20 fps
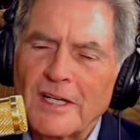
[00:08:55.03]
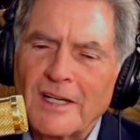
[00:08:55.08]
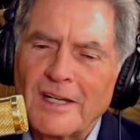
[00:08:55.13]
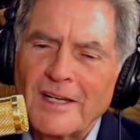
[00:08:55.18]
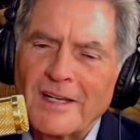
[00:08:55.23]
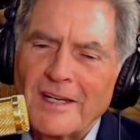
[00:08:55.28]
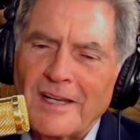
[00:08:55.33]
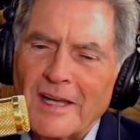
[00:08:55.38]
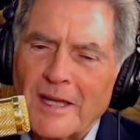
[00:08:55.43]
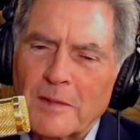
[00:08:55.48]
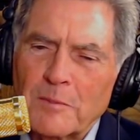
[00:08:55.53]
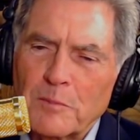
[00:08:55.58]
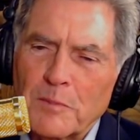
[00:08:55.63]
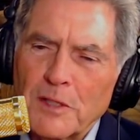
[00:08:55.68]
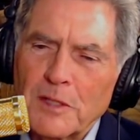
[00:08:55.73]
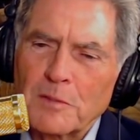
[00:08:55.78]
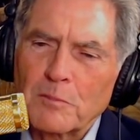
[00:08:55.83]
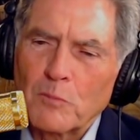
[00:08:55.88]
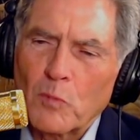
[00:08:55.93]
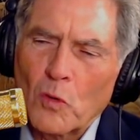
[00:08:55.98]
And
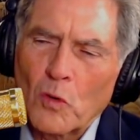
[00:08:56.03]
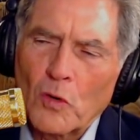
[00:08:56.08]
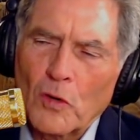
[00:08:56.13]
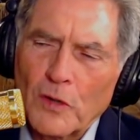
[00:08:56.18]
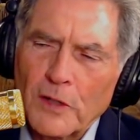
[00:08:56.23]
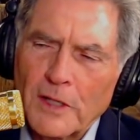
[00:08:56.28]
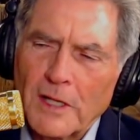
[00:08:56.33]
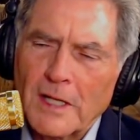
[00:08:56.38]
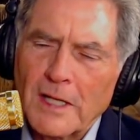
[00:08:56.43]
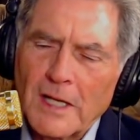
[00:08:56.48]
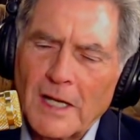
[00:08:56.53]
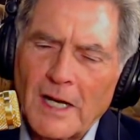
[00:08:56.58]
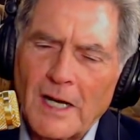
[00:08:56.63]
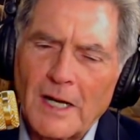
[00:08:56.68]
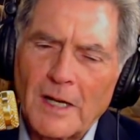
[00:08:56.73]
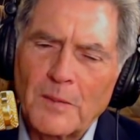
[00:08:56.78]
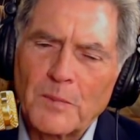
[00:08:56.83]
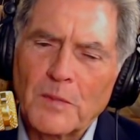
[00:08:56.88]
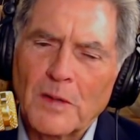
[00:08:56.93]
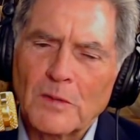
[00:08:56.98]
being bored,
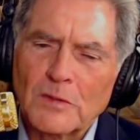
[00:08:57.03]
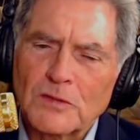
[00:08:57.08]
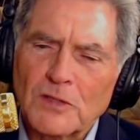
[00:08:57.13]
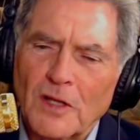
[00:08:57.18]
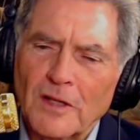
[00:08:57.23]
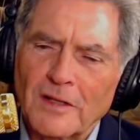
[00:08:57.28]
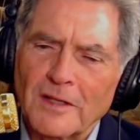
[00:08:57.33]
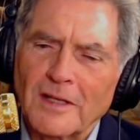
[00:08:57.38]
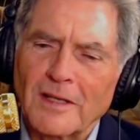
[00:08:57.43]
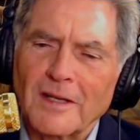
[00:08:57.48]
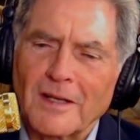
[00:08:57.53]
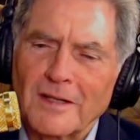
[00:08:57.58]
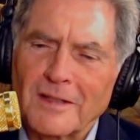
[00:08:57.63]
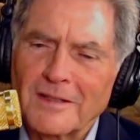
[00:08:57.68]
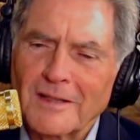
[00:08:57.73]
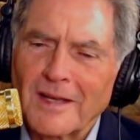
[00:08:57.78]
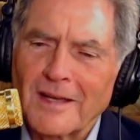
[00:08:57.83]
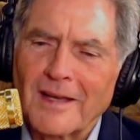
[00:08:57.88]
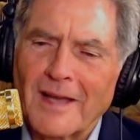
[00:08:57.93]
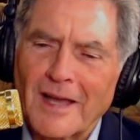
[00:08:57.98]
I was on
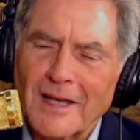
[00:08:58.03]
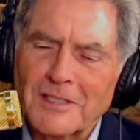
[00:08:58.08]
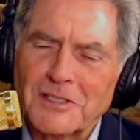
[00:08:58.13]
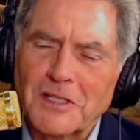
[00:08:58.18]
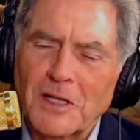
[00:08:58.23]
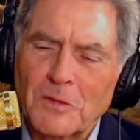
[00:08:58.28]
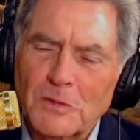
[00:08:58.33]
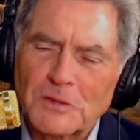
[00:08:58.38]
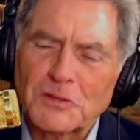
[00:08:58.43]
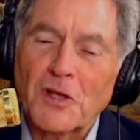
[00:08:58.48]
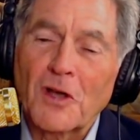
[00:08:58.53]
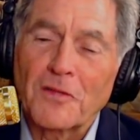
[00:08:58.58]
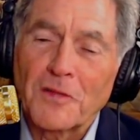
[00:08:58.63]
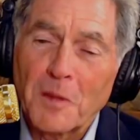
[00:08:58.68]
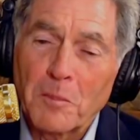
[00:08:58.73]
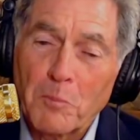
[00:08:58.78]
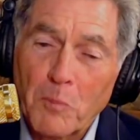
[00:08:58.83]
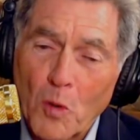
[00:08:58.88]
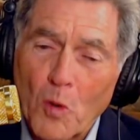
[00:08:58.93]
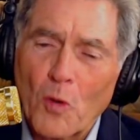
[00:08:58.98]
the
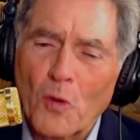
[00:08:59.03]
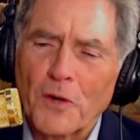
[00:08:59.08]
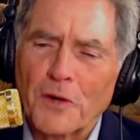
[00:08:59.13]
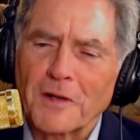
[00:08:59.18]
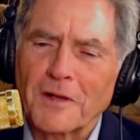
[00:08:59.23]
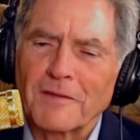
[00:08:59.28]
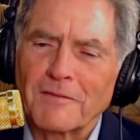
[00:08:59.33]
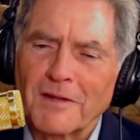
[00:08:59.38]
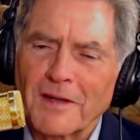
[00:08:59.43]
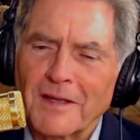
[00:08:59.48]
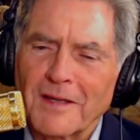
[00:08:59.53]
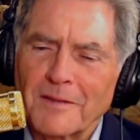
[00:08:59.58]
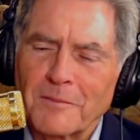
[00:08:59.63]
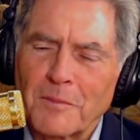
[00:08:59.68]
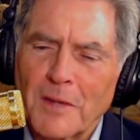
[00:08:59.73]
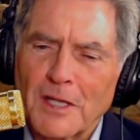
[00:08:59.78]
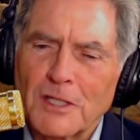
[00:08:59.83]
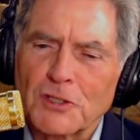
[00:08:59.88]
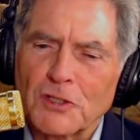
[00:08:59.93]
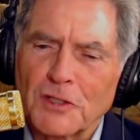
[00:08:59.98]
board of a
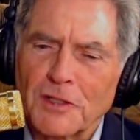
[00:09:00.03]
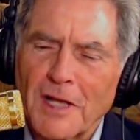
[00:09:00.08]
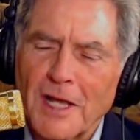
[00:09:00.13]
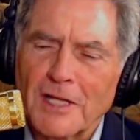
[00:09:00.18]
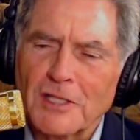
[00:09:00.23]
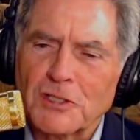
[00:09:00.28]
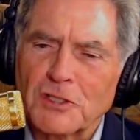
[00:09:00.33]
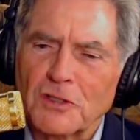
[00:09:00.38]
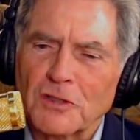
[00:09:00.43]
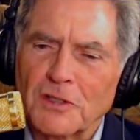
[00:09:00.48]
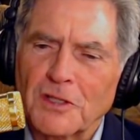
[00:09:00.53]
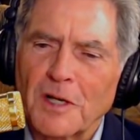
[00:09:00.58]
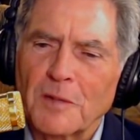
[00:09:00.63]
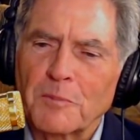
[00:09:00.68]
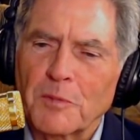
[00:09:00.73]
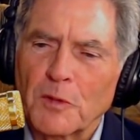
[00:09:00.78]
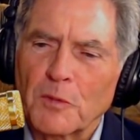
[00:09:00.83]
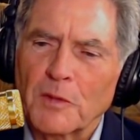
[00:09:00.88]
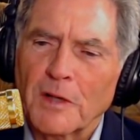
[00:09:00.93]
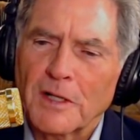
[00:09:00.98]
major national company
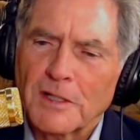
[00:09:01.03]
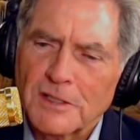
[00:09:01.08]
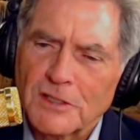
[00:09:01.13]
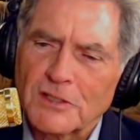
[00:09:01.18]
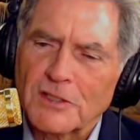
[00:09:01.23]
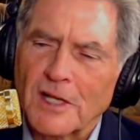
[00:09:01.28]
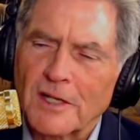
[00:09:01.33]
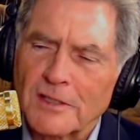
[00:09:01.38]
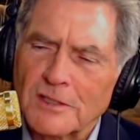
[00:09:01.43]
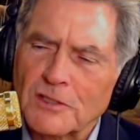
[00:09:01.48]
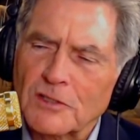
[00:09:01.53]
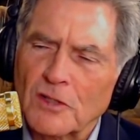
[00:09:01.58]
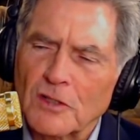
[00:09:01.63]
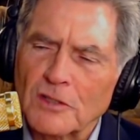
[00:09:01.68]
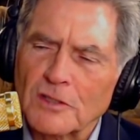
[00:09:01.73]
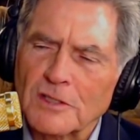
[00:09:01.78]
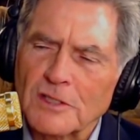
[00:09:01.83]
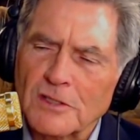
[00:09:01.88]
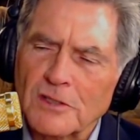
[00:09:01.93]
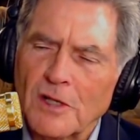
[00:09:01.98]
when I decided to start
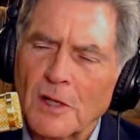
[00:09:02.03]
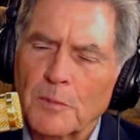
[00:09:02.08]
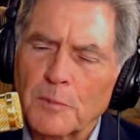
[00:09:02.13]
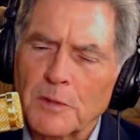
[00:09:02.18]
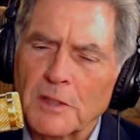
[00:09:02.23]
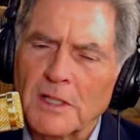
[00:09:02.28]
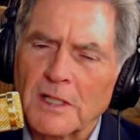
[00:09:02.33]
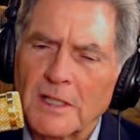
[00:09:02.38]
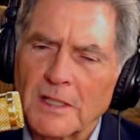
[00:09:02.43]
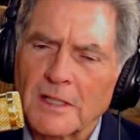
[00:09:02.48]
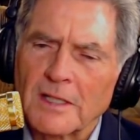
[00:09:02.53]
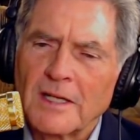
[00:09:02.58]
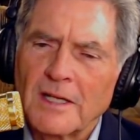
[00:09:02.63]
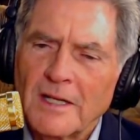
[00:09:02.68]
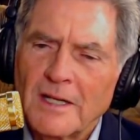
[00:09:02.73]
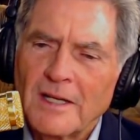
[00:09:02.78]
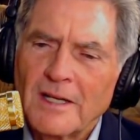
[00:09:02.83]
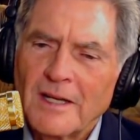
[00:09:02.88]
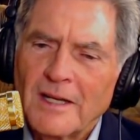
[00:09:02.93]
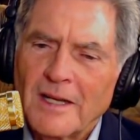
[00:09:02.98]
this company,
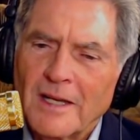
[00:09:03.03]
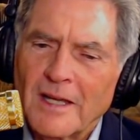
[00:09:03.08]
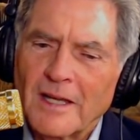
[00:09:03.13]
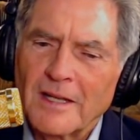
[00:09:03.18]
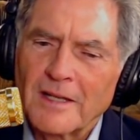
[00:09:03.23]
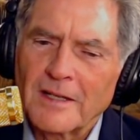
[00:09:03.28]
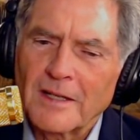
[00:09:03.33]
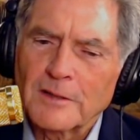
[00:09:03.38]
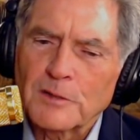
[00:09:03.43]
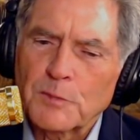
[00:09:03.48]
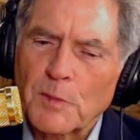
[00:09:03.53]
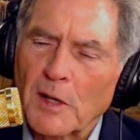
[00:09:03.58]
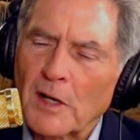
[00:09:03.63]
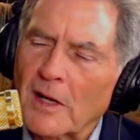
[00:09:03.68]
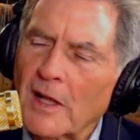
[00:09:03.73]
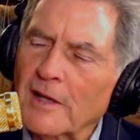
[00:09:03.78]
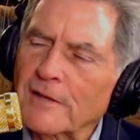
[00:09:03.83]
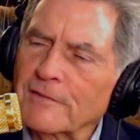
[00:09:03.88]
and it's been a lot of fun